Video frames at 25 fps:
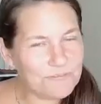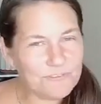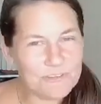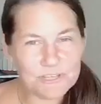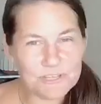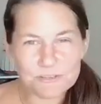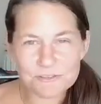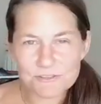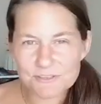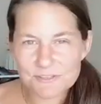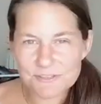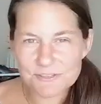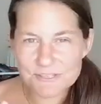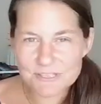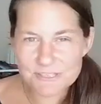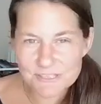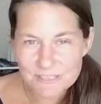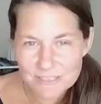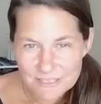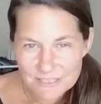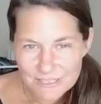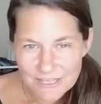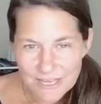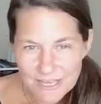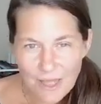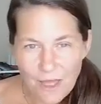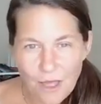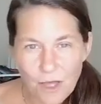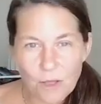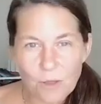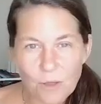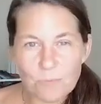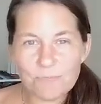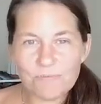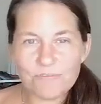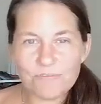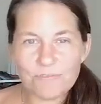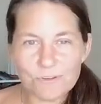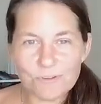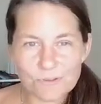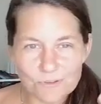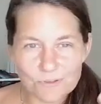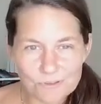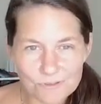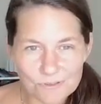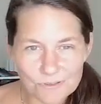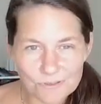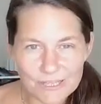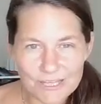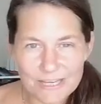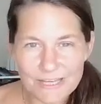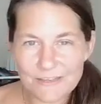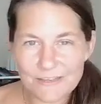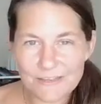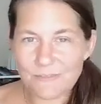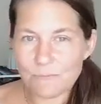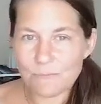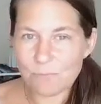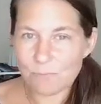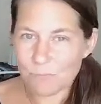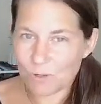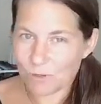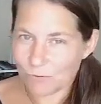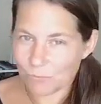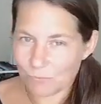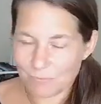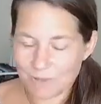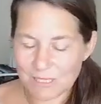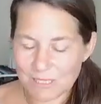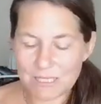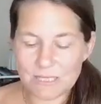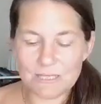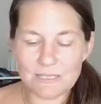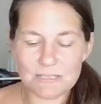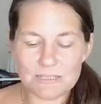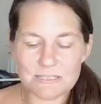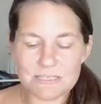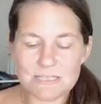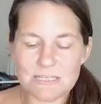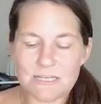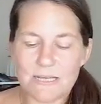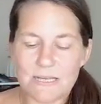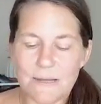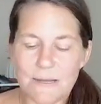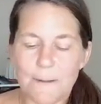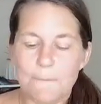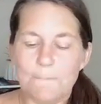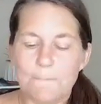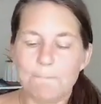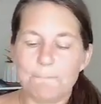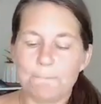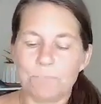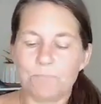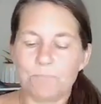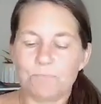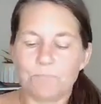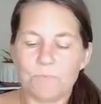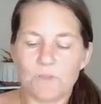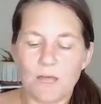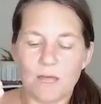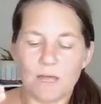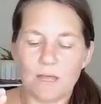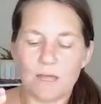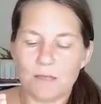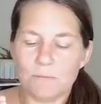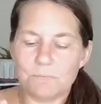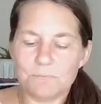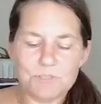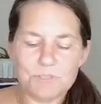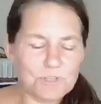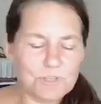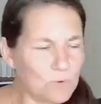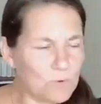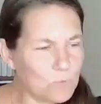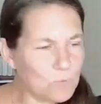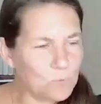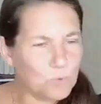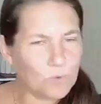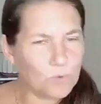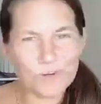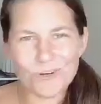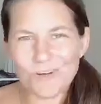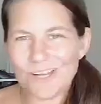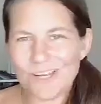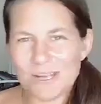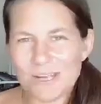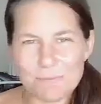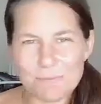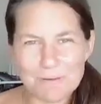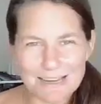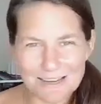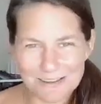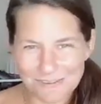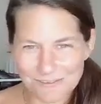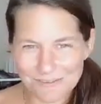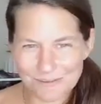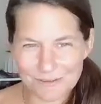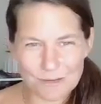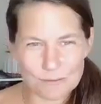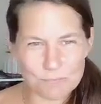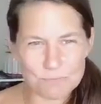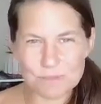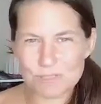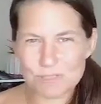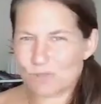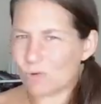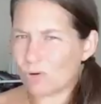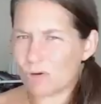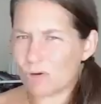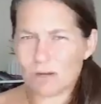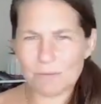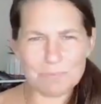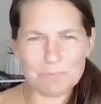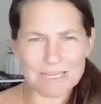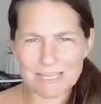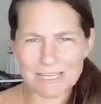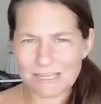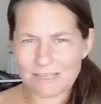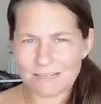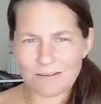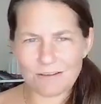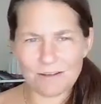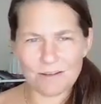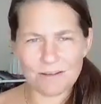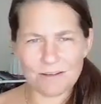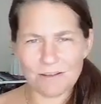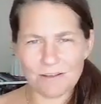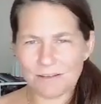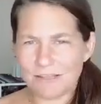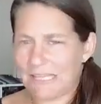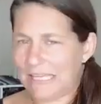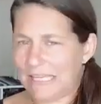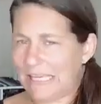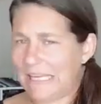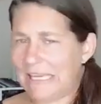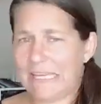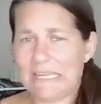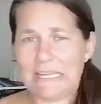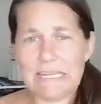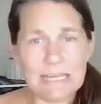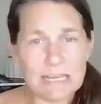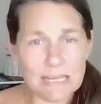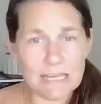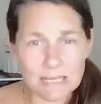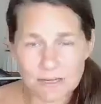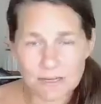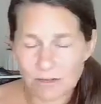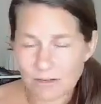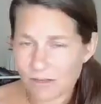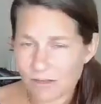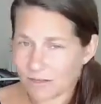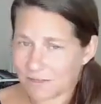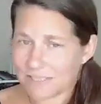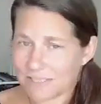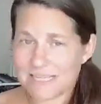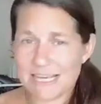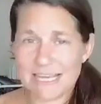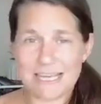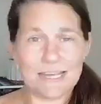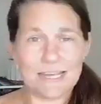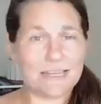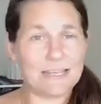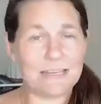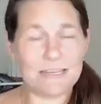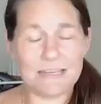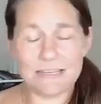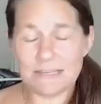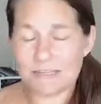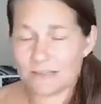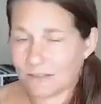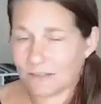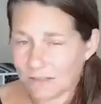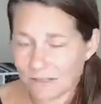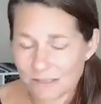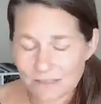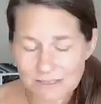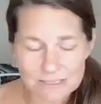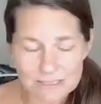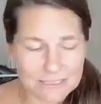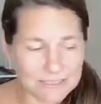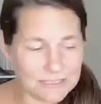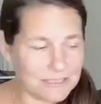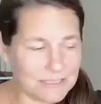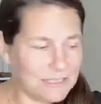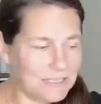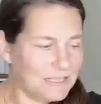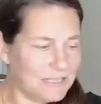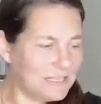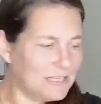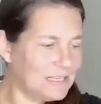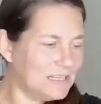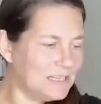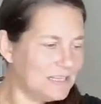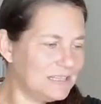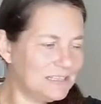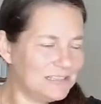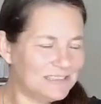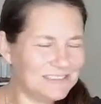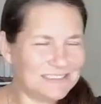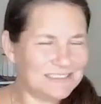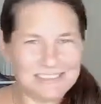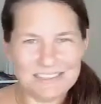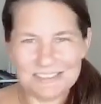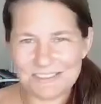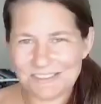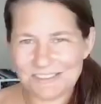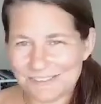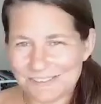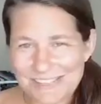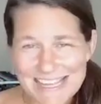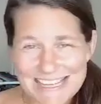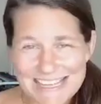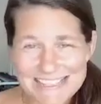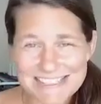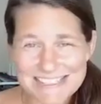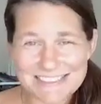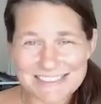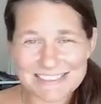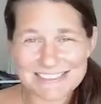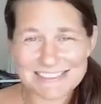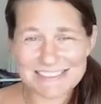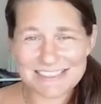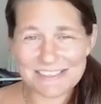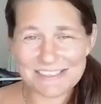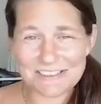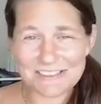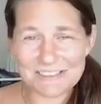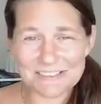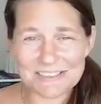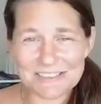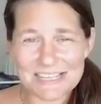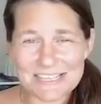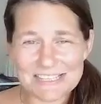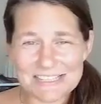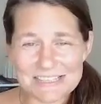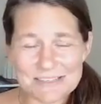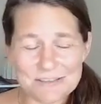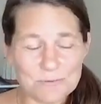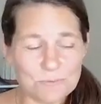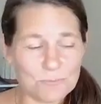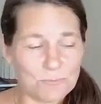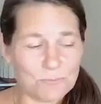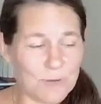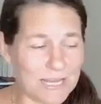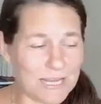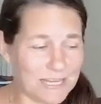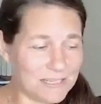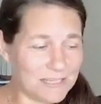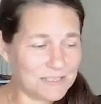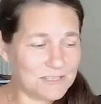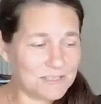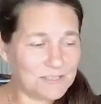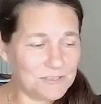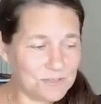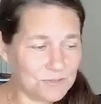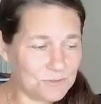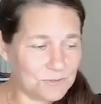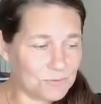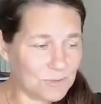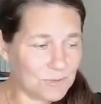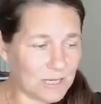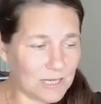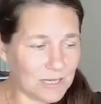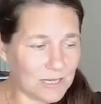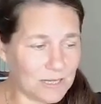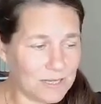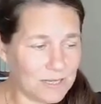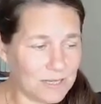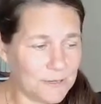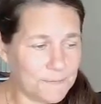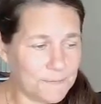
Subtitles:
feels helpful in the moment. Don't worry about absorbing it all, eating it all, taking it all in. That's a way to a